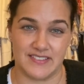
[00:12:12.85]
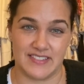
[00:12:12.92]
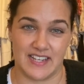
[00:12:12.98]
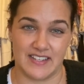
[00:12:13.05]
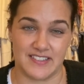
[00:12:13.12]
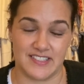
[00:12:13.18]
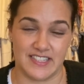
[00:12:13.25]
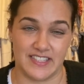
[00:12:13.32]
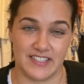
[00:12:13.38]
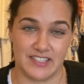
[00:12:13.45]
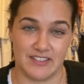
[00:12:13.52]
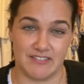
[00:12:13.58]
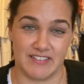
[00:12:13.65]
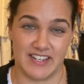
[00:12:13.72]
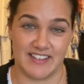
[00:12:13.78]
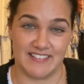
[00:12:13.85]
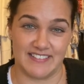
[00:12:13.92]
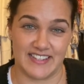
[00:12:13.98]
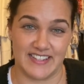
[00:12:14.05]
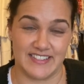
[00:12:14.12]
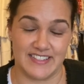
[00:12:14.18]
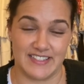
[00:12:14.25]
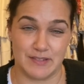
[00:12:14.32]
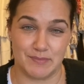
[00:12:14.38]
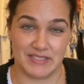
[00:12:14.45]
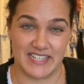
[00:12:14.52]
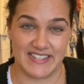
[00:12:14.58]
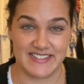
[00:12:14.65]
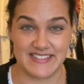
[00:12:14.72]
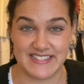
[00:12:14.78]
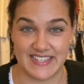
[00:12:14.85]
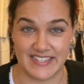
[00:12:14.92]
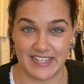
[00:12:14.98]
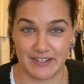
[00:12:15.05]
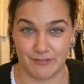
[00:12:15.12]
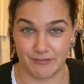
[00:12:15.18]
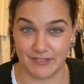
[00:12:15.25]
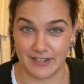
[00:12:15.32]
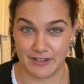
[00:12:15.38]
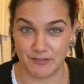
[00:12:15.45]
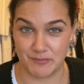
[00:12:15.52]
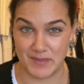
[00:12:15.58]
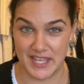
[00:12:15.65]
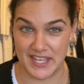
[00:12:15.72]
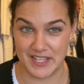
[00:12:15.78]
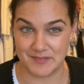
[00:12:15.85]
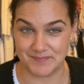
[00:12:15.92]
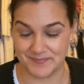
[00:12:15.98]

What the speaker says: touching the ground under the plane seat in front of me.